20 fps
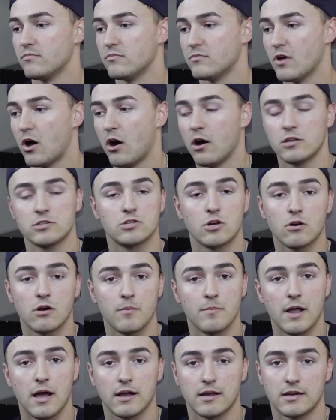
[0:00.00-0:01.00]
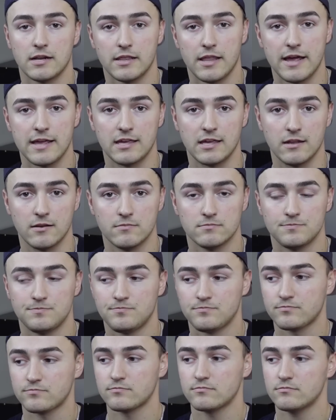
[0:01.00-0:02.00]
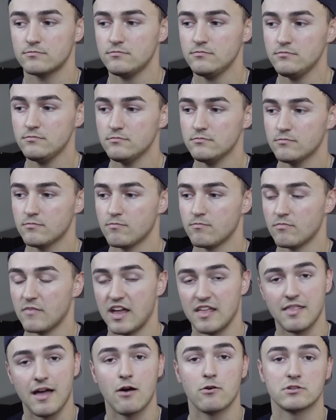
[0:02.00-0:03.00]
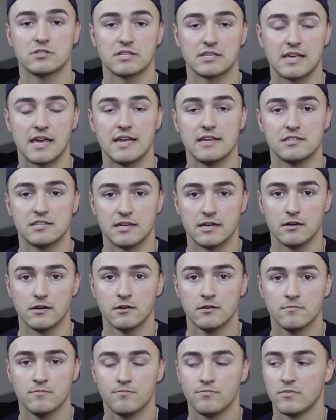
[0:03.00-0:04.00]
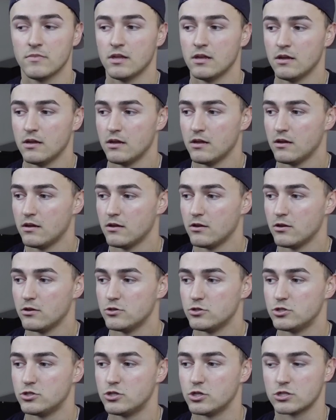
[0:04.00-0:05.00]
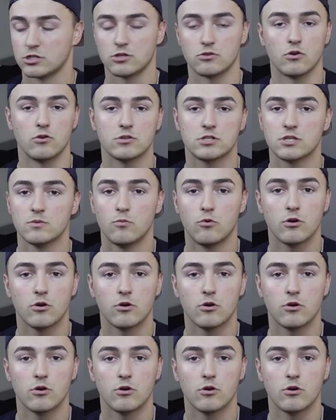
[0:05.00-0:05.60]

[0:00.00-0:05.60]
odds are I'm not going to like it. And that was the case here. Just throw some more